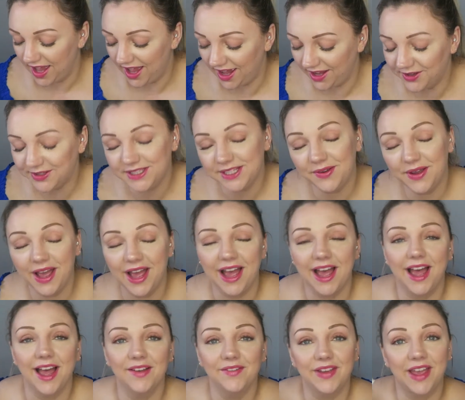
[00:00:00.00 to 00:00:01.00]
I also
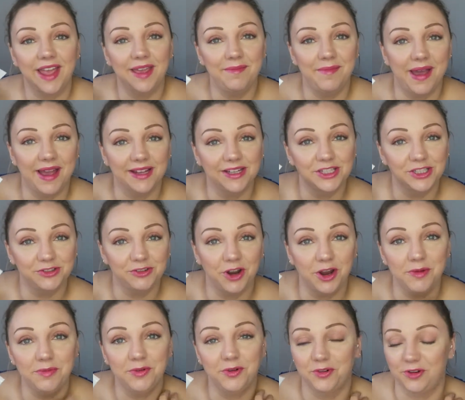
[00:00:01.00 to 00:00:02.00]
have a MAC
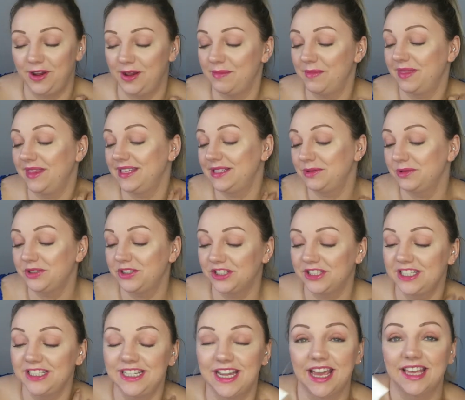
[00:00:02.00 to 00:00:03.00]
strobe cream. This was
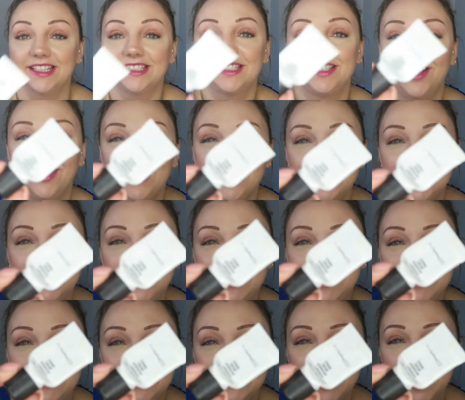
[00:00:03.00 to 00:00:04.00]
just a tester. It's
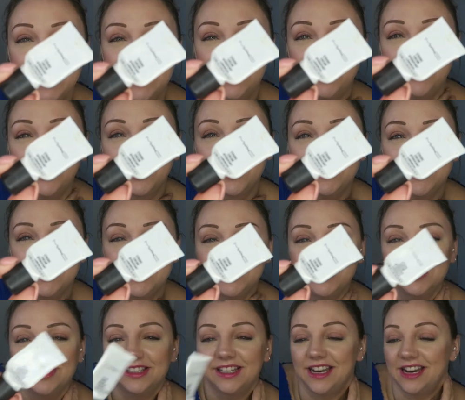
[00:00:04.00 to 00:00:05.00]
teeny tiny look and it's
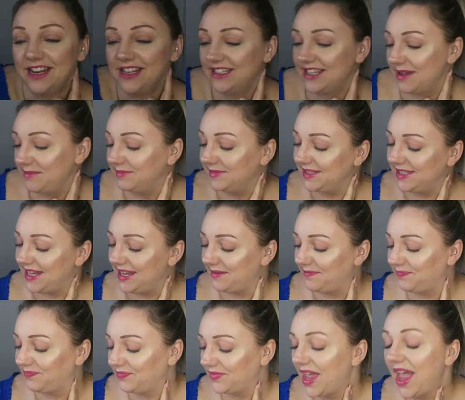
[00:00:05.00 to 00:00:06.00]
disgusting and it's
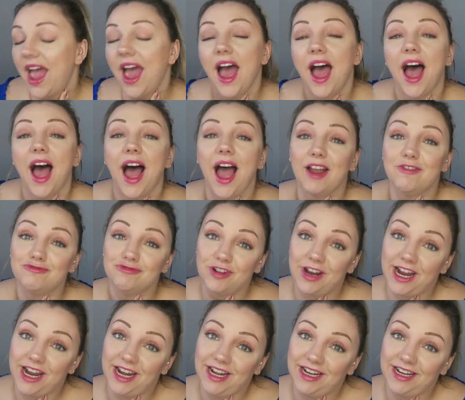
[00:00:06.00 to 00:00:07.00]
empty. I
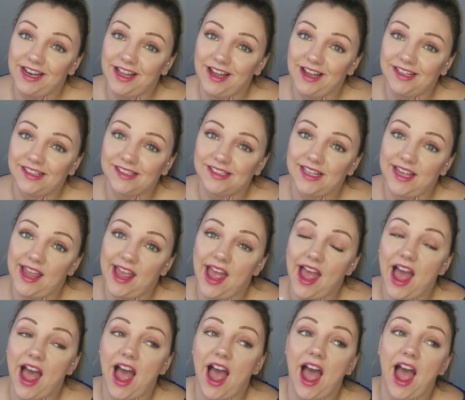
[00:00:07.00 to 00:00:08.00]
really liked it.
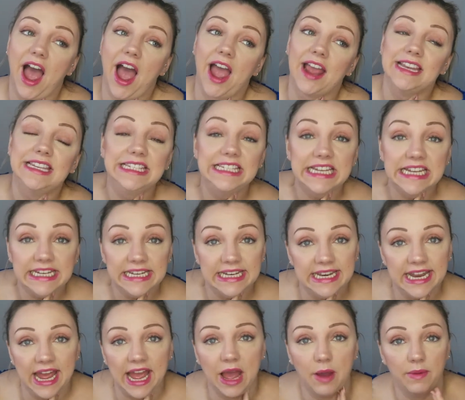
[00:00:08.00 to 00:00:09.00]
I
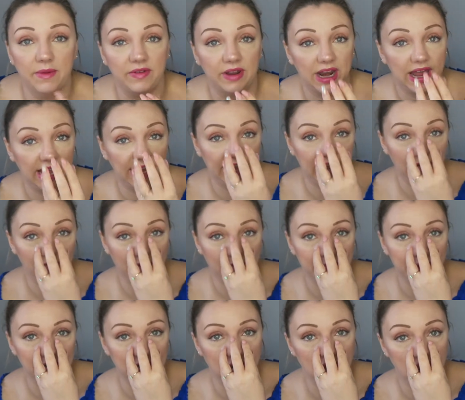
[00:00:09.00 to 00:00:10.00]
didn't, however, like it around
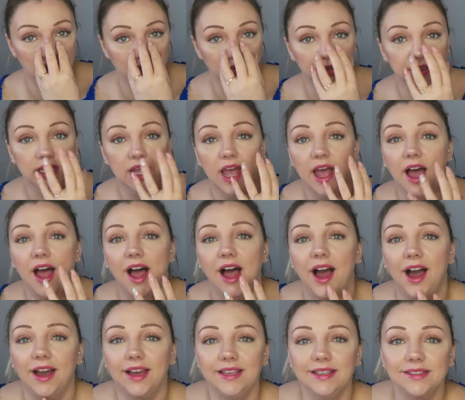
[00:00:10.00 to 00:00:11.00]
my nose.
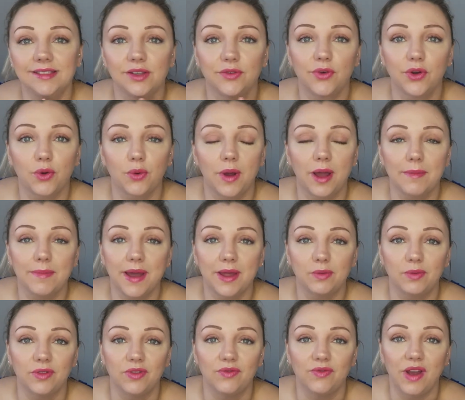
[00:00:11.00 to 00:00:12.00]
I suffer quite
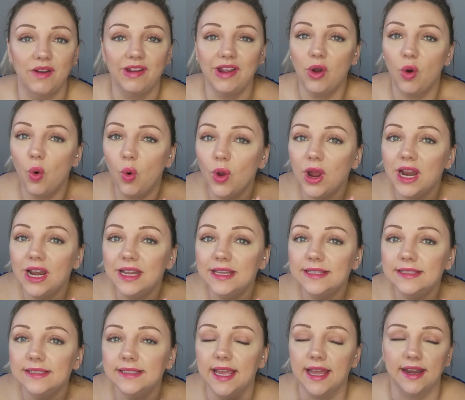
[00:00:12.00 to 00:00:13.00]
bad with very oily
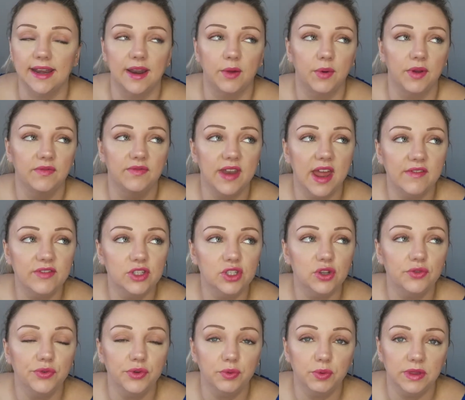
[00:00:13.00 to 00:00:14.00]
skin. Now, I've never
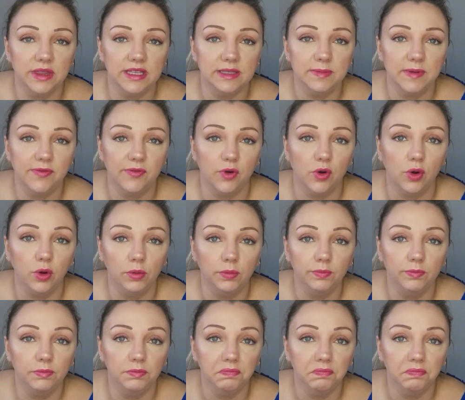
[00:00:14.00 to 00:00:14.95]
suffered with this before.